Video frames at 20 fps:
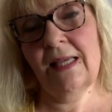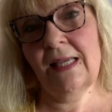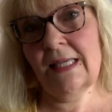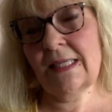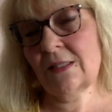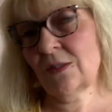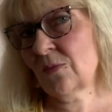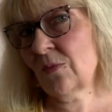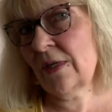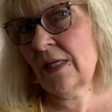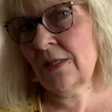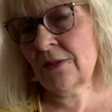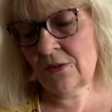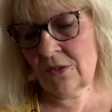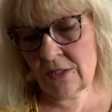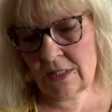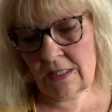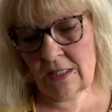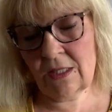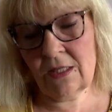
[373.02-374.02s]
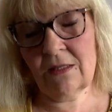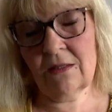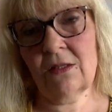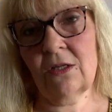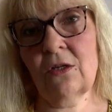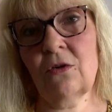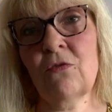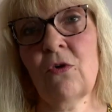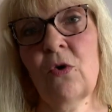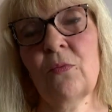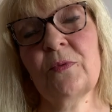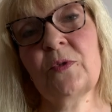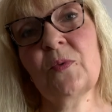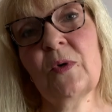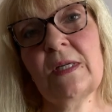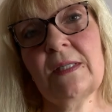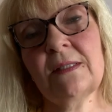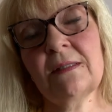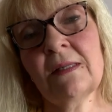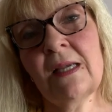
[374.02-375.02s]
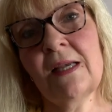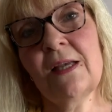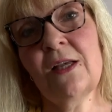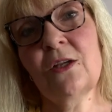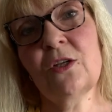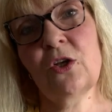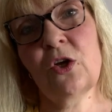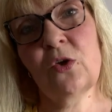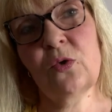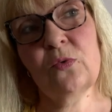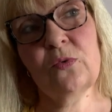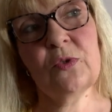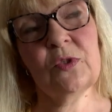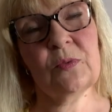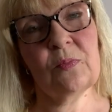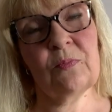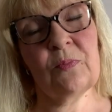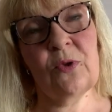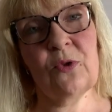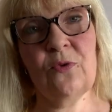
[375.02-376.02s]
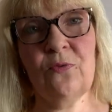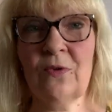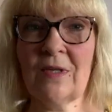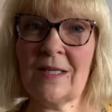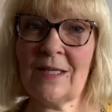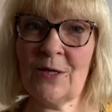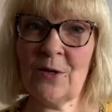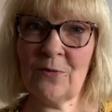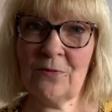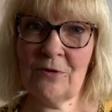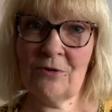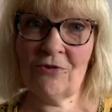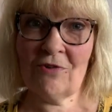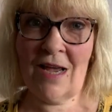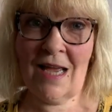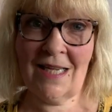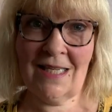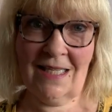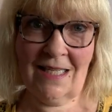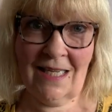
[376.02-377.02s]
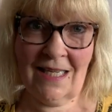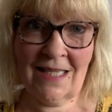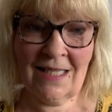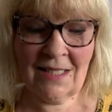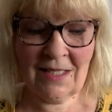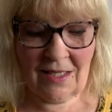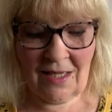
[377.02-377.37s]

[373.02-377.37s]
it with, because the cropped one goes perfectly over dresses,